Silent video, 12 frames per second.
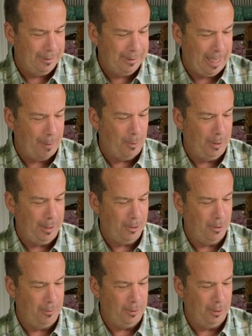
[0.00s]
Cabernet
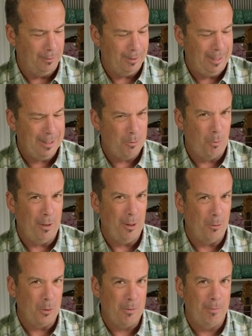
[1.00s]
Sauvignon. It's one of
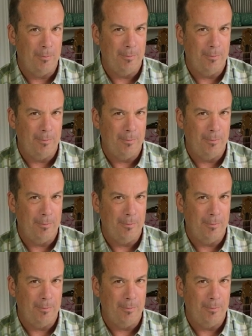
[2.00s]
those